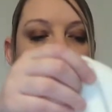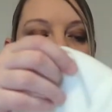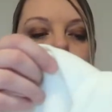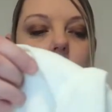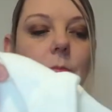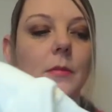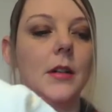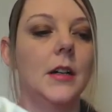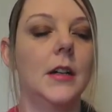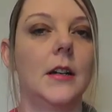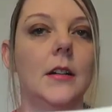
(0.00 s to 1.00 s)
the same
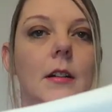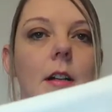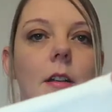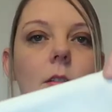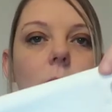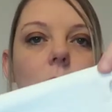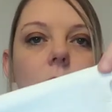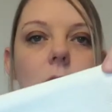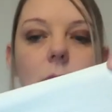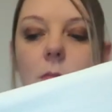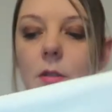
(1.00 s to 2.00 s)
at the
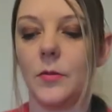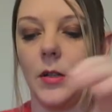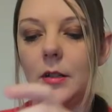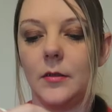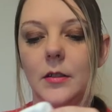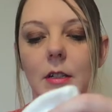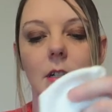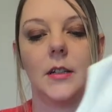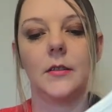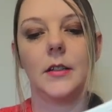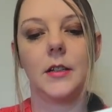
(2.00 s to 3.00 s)
bottom as well.
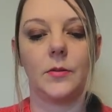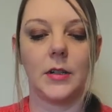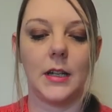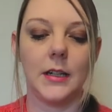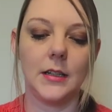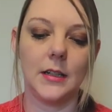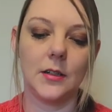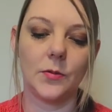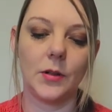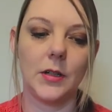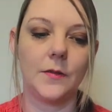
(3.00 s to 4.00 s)
This was 18 to
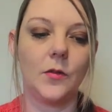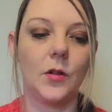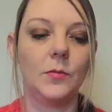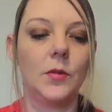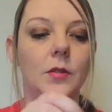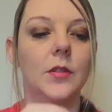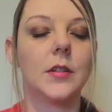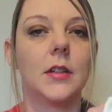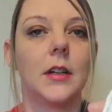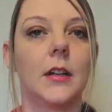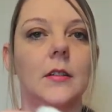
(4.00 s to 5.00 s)
24 months
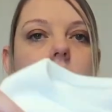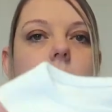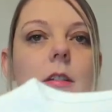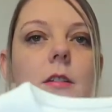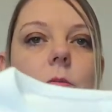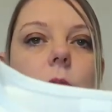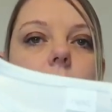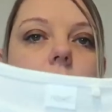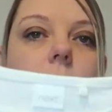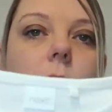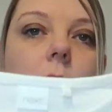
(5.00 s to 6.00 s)
and this
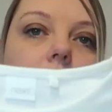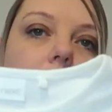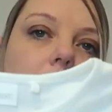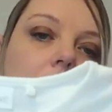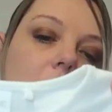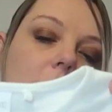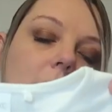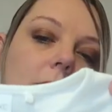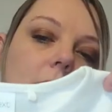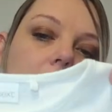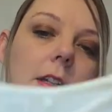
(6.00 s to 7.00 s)
was
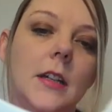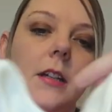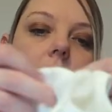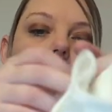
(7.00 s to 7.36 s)
£5.50.